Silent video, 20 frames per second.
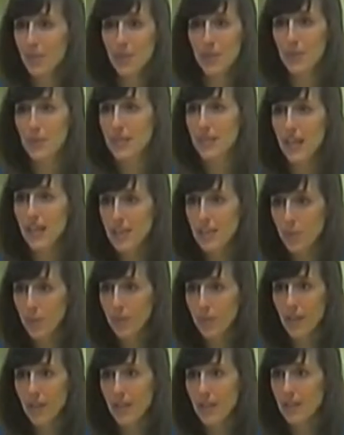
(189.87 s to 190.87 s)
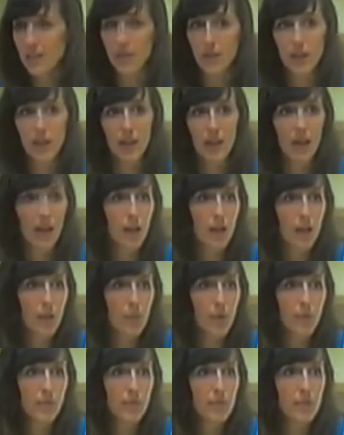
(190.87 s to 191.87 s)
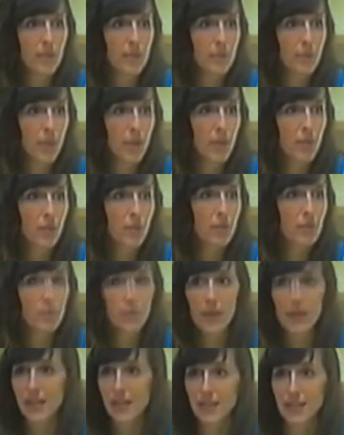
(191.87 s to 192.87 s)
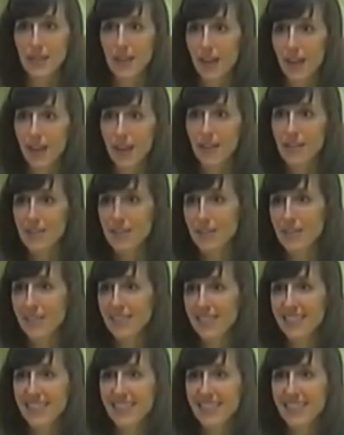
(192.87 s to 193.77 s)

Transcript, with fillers: You must be desperate for leads if you're getting hung up over six-month-old speeding tickets.